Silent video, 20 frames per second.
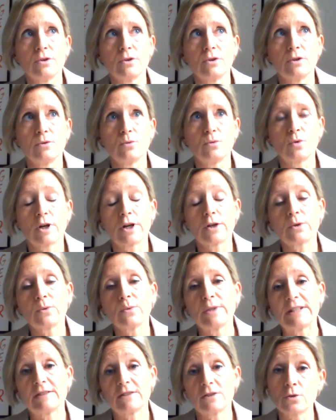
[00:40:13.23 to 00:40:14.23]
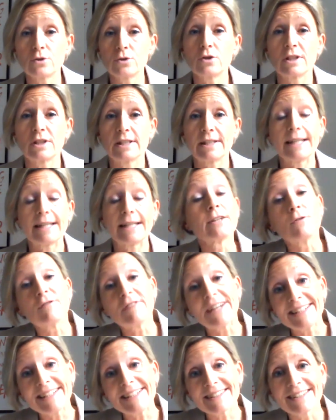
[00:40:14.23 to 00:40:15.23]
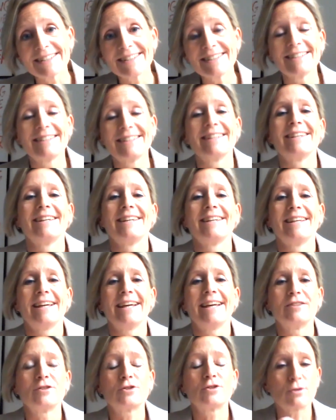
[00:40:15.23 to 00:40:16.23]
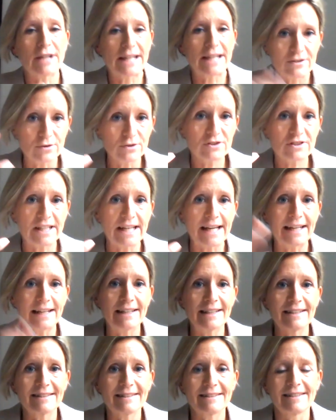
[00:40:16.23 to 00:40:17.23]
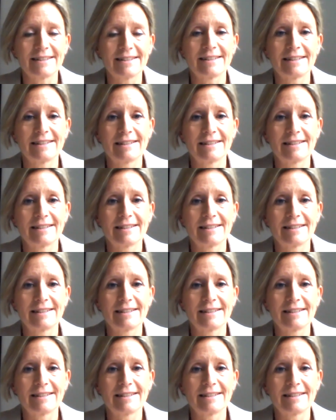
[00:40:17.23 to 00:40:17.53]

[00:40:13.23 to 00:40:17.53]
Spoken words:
work with social innovation and try to scale it